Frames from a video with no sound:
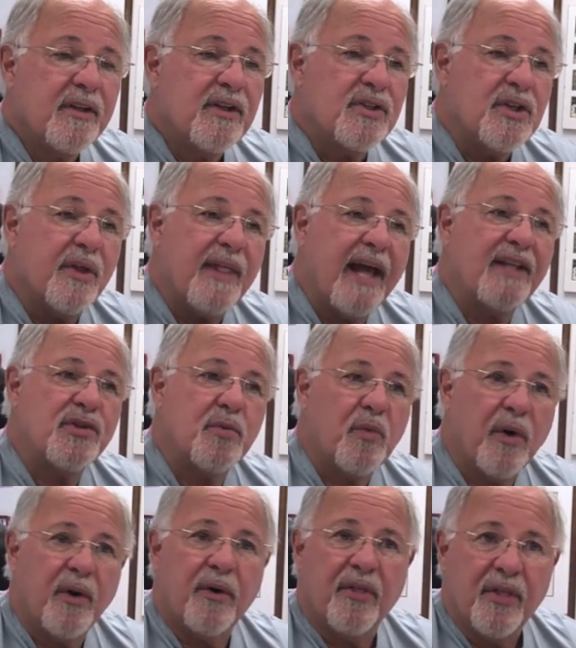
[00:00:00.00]
So that's
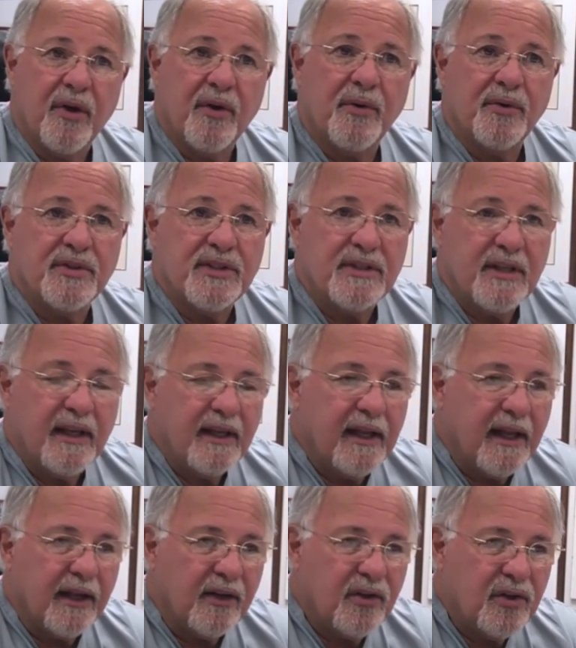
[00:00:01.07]
where those
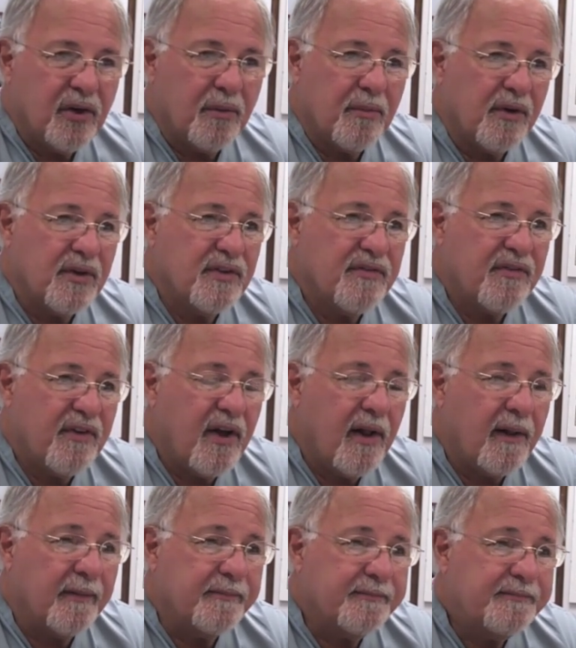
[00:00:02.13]
uh, tumors
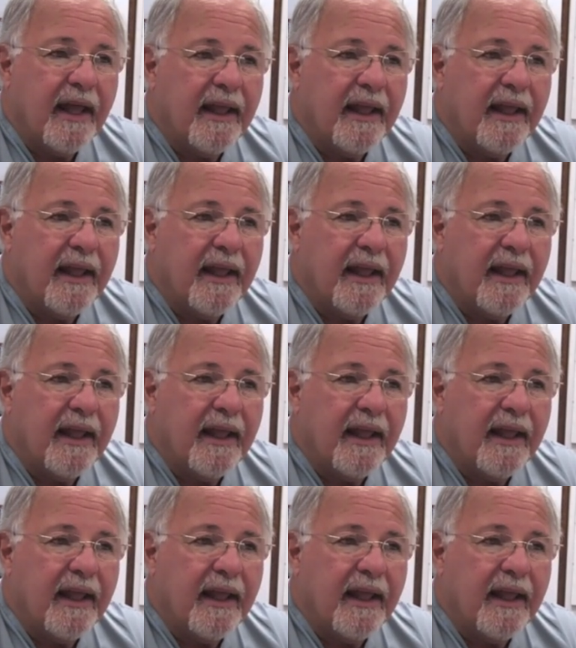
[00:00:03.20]
fall.